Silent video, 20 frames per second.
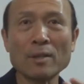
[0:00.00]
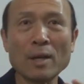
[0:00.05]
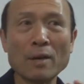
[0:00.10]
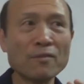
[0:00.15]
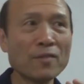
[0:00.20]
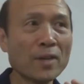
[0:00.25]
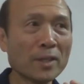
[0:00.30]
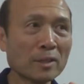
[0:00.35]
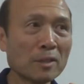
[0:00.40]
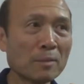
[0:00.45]

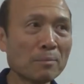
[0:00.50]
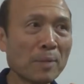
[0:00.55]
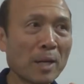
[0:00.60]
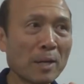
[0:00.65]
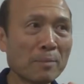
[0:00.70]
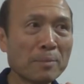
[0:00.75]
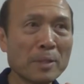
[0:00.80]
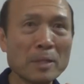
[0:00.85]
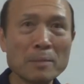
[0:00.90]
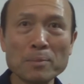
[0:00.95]
affected
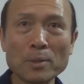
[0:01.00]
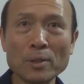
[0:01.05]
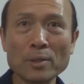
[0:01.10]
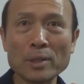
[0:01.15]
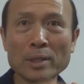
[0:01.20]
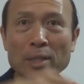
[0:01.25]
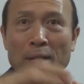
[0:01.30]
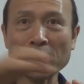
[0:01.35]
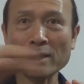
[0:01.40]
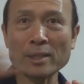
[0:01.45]
by
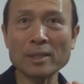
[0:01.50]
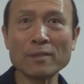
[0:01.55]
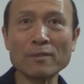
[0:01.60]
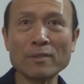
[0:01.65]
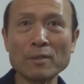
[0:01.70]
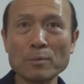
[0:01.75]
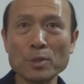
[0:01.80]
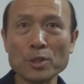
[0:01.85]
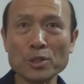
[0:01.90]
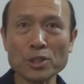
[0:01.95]
people,
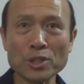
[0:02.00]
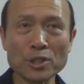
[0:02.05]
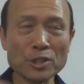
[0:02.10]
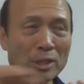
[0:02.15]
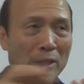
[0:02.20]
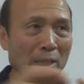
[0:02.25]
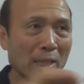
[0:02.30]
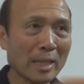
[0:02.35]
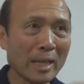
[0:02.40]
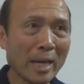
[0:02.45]
negative
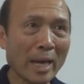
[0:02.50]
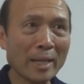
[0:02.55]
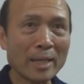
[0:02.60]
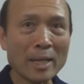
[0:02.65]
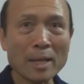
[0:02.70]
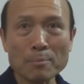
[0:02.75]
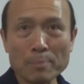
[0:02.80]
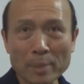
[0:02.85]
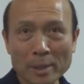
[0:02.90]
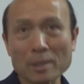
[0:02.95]
emotions, and
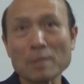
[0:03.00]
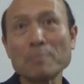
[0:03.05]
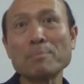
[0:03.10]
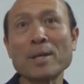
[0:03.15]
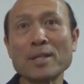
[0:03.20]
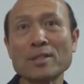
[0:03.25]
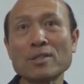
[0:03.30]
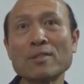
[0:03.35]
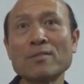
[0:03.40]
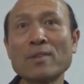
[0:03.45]
then make the
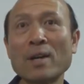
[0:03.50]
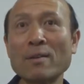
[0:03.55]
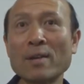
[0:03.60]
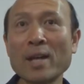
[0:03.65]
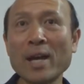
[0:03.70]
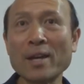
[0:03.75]
best of our